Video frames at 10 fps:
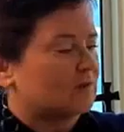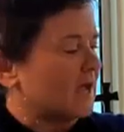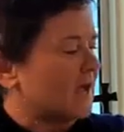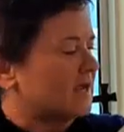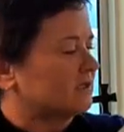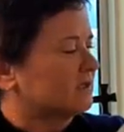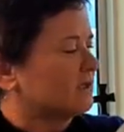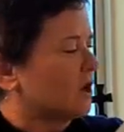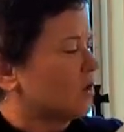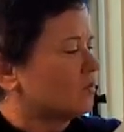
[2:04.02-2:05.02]
Okay,
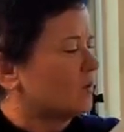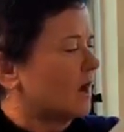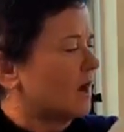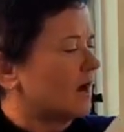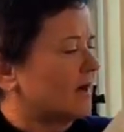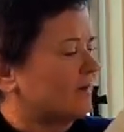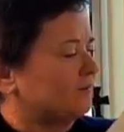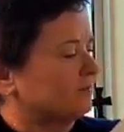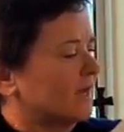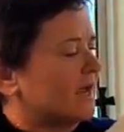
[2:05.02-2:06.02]
so
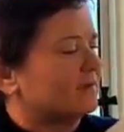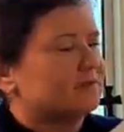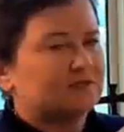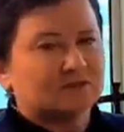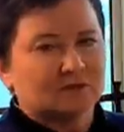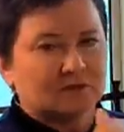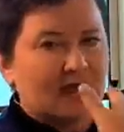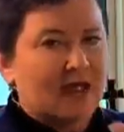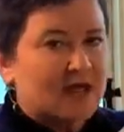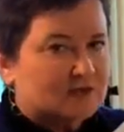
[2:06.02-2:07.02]
these
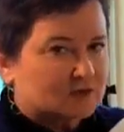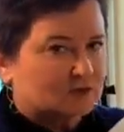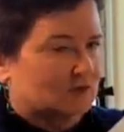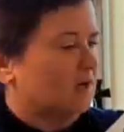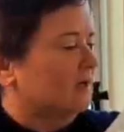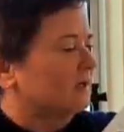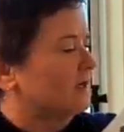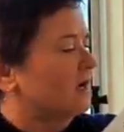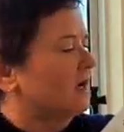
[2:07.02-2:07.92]
are extra